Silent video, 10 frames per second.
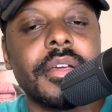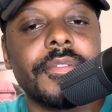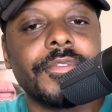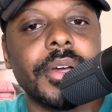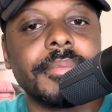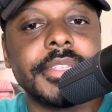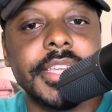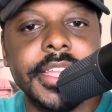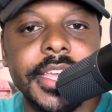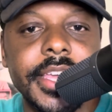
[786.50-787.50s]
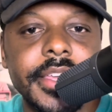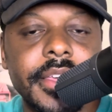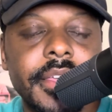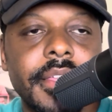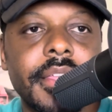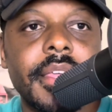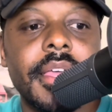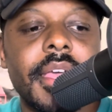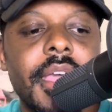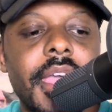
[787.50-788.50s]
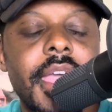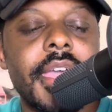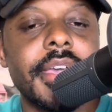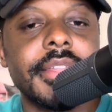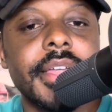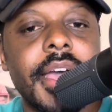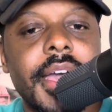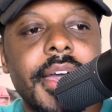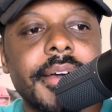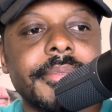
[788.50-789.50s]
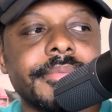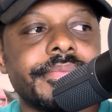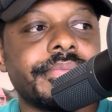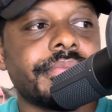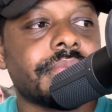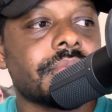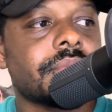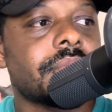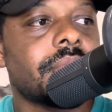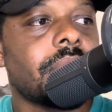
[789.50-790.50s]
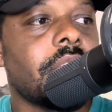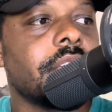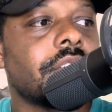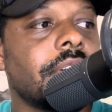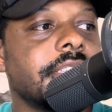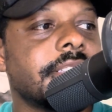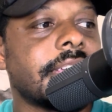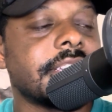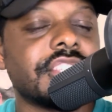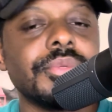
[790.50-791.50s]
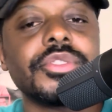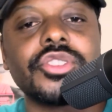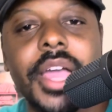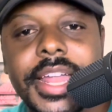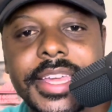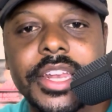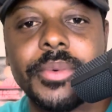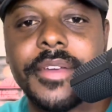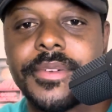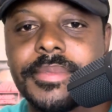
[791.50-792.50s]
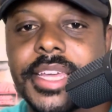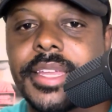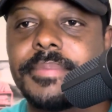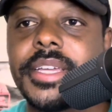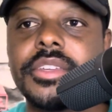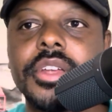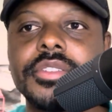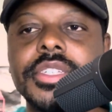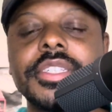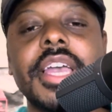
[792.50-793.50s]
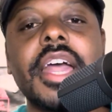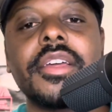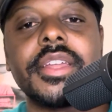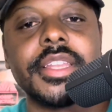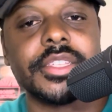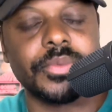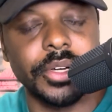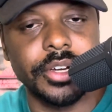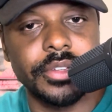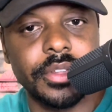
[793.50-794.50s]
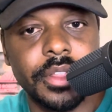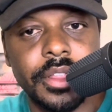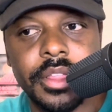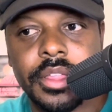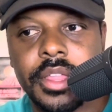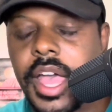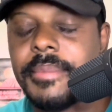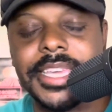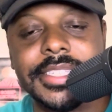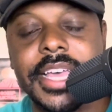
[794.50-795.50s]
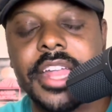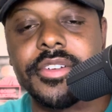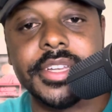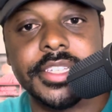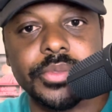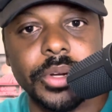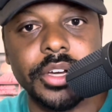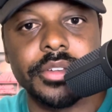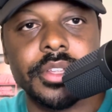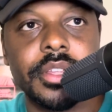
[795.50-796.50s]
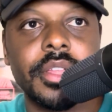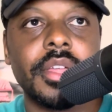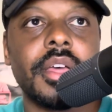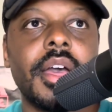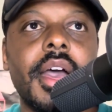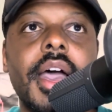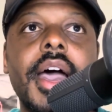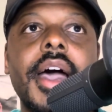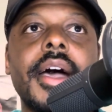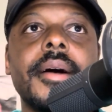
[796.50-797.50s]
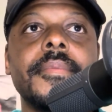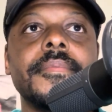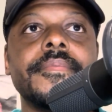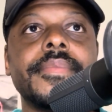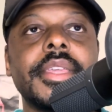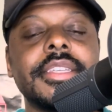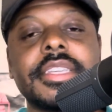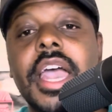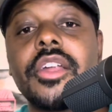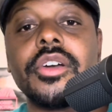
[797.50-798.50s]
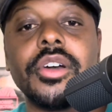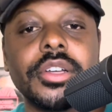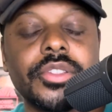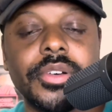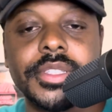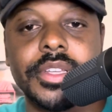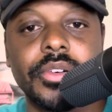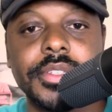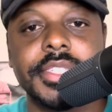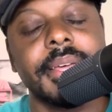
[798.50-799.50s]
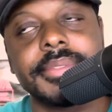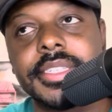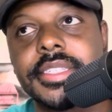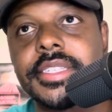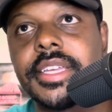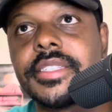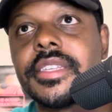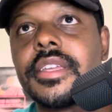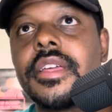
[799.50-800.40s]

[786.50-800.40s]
from Diddy. And the crazy thing is, she was trying to get away from Diddy, but she's got her in this world. I mean, he's got her in this world. He's got her hooked on substances,